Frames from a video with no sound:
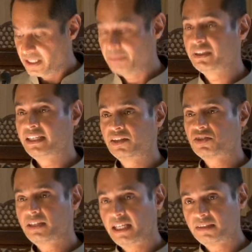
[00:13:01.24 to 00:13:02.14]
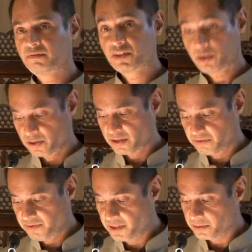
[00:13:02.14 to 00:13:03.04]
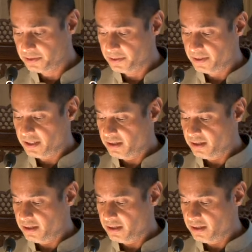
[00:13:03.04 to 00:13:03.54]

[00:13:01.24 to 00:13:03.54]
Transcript: namely in its native discursive field,